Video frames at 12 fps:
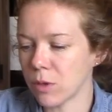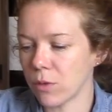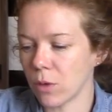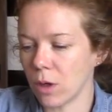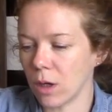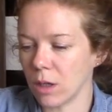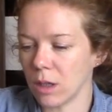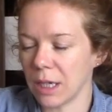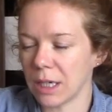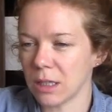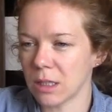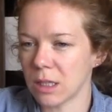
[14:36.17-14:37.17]
for
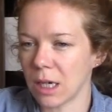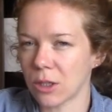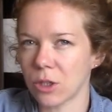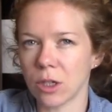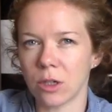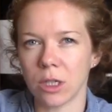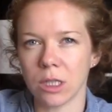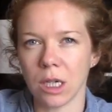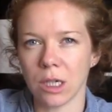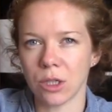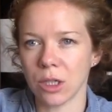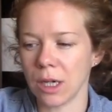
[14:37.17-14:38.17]
like a section or a
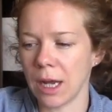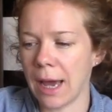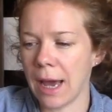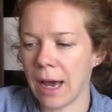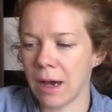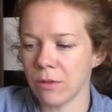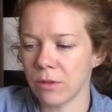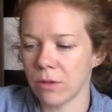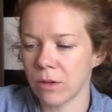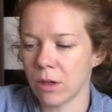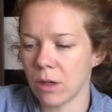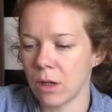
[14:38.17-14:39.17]
section and a half
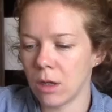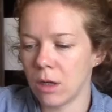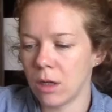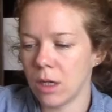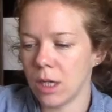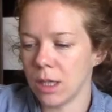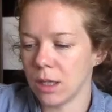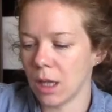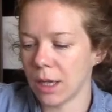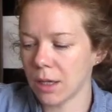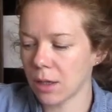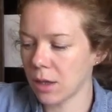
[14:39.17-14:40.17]
in
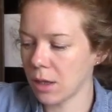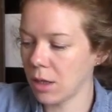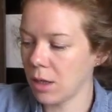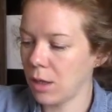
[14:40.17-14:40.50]
length.